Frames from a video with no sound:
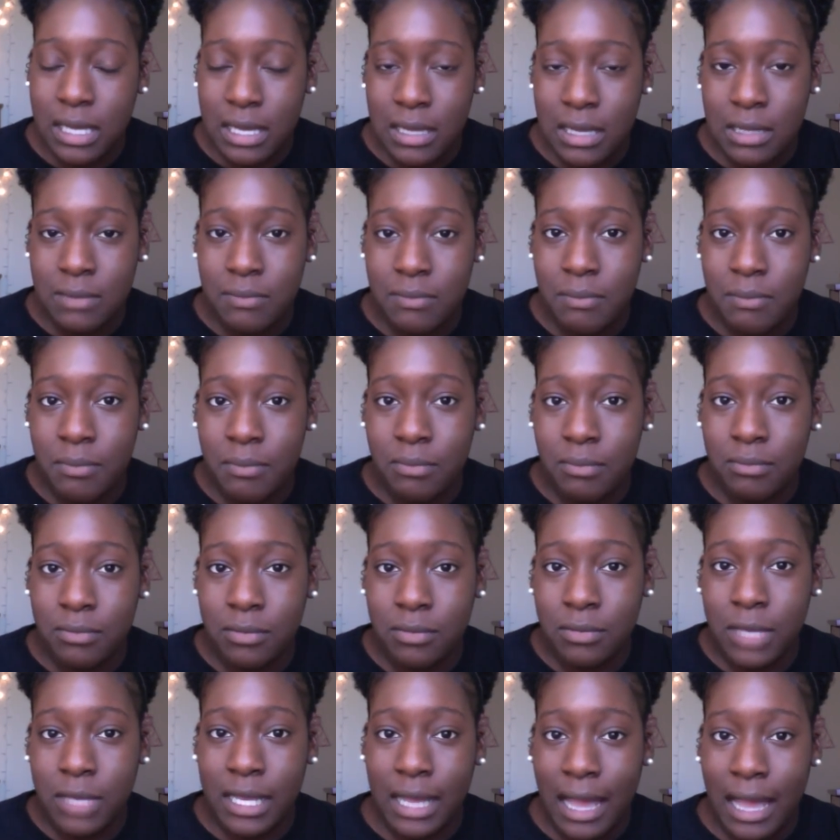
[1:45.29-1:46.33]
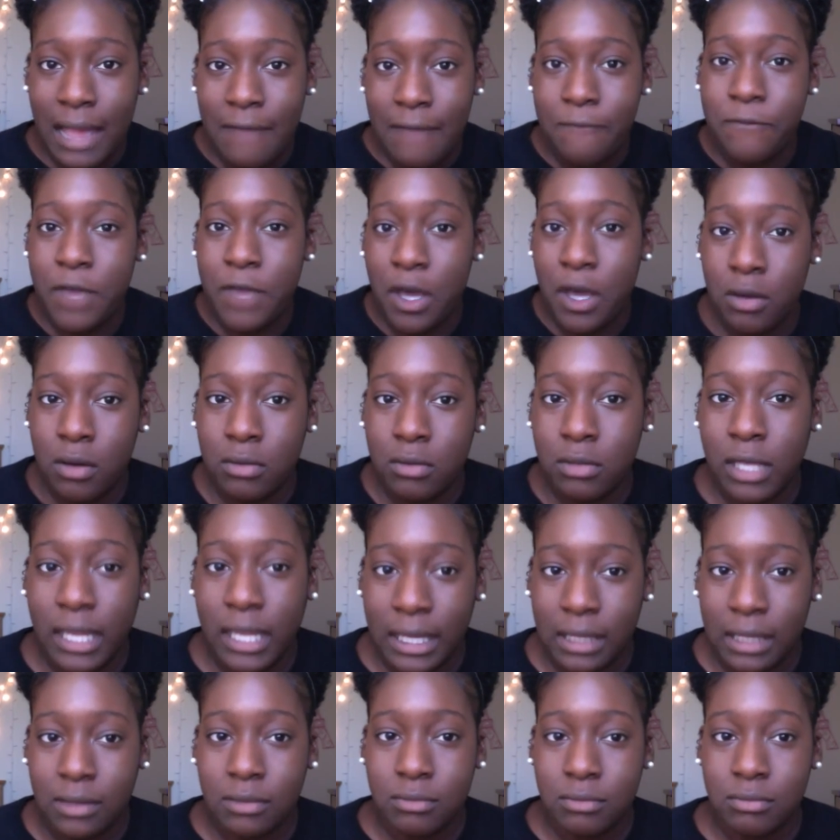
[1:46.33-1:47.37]
I felt
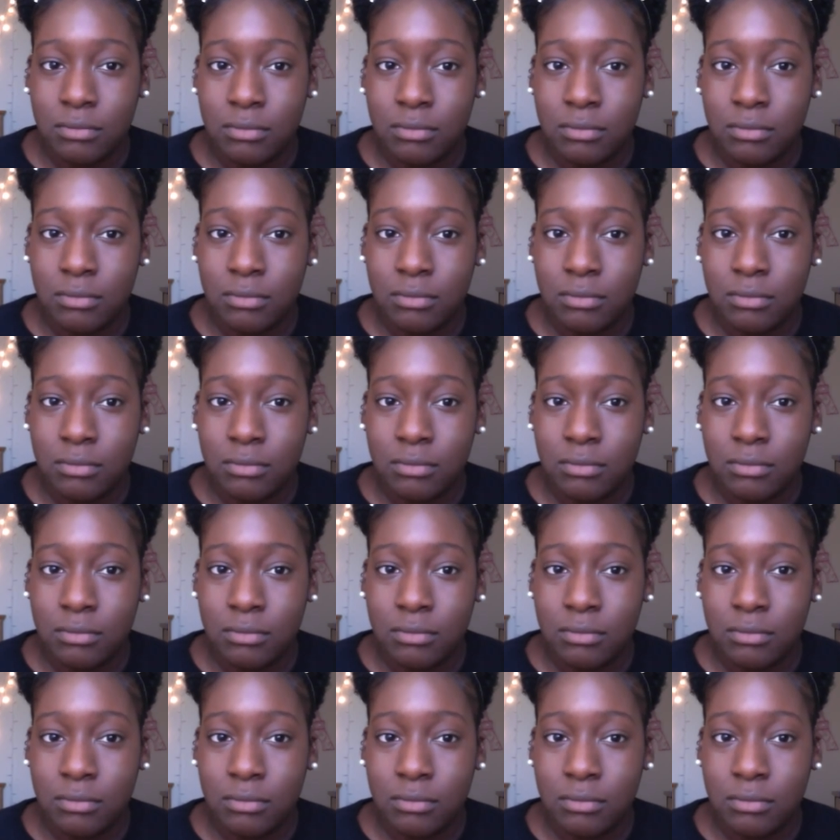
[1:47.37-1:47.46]
like